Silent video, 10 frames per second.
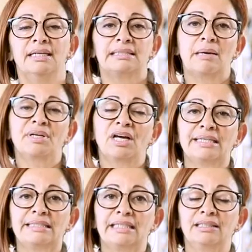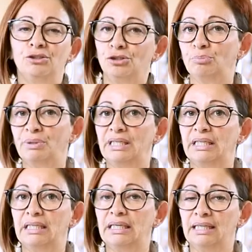Salmon ideally should
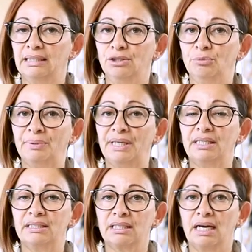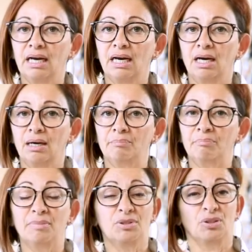be a little bit
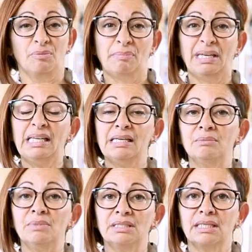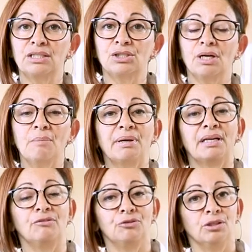um, sort of medium texture, but
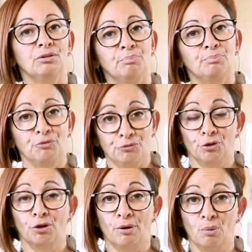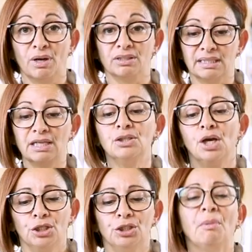if you prefer it well done,
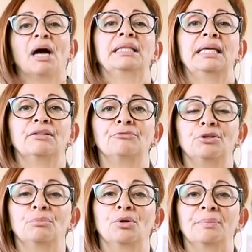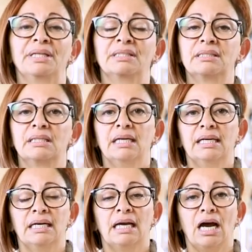you might need a few more minutes.
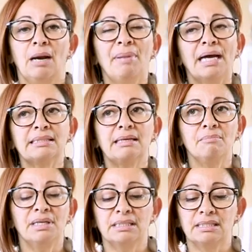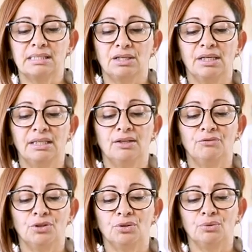About ten minutes is going to
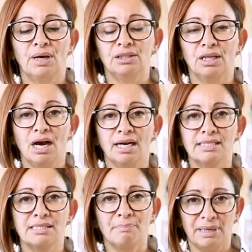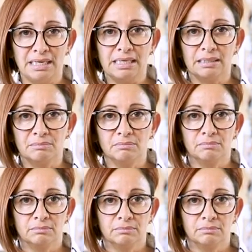give you a nice medium